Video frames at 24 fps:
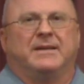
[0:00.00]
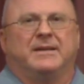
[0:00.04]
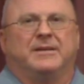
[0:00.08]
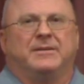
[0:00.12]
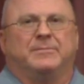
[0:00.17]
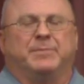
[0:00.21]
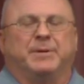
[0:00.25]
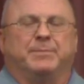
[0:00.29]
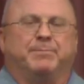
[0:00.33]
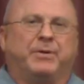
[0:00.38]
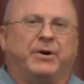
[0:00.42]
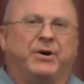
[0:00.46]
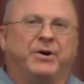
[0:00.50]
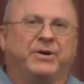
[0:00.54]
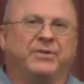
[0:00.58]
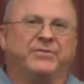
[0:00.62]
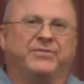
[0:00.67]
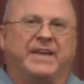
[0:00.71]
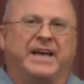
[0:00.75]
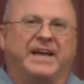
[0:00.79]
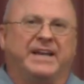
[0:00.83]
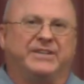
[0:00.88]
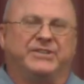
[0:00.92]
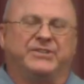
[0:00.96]
But Paul's
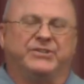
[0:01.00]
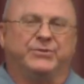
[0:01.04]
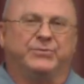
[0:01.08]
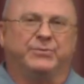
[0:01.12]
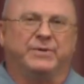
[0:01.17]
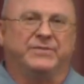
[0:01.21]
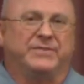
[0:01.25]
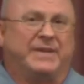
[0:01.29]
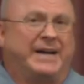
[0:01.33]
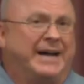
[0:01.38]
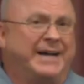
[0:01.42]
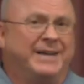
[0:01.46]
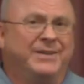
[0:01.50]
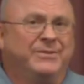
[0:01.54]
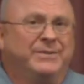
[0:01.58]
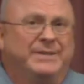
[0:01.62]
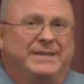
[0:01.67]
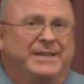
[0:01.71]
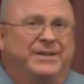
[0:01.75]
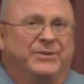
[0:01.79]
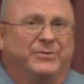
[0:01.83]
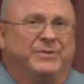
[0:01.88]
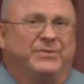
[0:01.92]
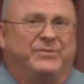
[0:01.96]
attitude was, "I don't
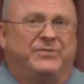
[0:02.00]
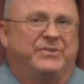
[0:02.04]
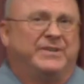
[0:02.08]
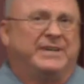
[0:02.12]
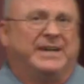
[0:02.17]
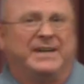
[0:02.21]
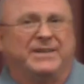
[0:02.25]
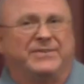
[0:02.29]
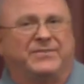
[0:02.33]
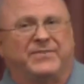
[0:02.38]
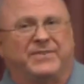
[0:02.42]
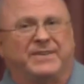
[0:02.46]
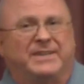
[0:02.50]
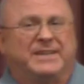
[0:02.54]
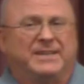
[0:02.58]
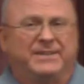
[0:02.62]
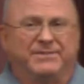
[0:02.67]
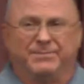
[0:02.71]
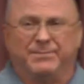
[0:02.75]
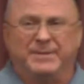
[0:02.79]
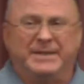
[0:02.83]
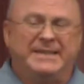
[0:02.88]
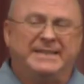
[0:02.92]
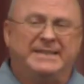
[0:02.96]
care what you guys think of
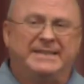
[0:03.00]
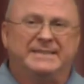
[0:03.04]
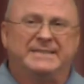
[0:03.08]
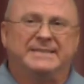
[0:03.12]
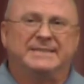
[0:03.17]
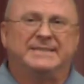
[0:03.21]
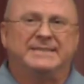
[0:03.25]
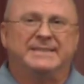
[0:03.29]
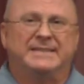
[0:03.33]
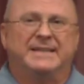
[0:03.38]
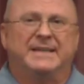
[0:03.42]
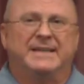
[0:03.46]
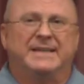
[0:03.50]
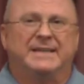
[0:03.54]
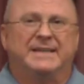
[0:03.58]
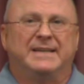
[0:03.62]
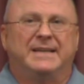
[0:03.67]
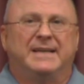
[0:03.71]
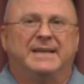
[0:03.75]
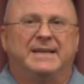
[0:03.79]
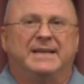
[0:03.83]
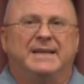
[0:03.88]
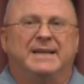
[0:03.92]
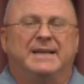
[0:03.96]
me.
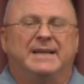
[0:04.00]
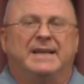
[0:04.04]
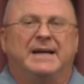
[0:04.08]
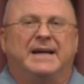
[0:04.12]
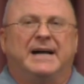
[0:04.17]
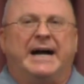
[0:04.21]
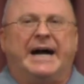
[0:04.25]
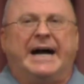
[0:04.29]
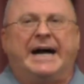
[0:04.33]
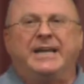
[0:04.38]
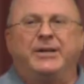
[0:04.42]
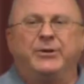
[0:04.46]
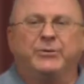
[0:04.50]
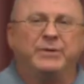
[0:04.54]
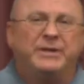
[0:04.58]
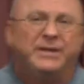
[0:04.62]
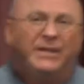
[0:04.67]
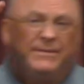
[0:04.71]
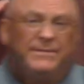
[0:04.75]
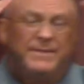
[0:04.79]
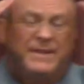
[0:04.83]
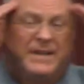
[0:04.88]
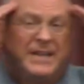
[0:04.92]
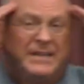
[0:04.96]
I don't
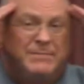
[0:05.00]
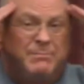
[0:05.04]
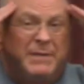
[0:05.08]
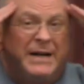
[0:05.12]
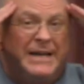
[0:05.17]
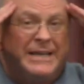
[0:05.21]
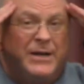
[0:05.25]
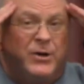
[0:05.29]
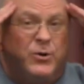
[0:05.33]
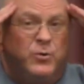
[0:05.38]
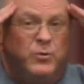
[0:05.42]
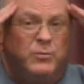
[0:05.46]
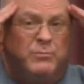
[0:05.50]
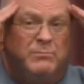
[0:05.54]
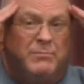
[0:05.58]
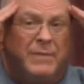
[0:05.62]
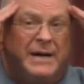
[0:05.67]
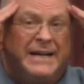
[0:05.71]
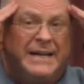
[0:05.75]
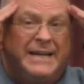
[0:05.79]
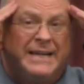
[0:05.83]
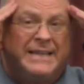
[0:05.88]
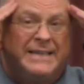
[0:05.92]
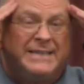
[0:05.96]
even let my own
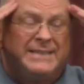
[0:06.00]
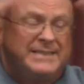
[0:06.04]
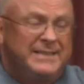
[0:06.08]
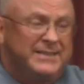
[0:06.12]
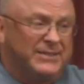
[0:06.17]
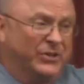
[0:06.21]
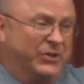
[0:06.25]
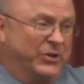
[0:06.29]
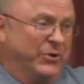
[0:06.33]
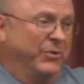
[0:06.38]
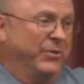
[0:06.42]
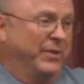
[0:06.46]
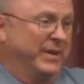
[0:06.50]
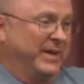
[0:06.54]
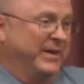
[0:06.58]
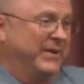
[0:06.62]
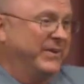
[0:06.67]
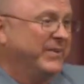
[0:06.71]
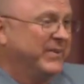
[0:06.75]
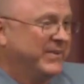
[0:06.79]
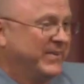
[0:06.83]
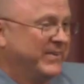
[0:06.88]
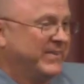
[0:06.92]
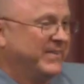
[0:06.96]
mind go
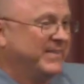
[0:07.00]
there."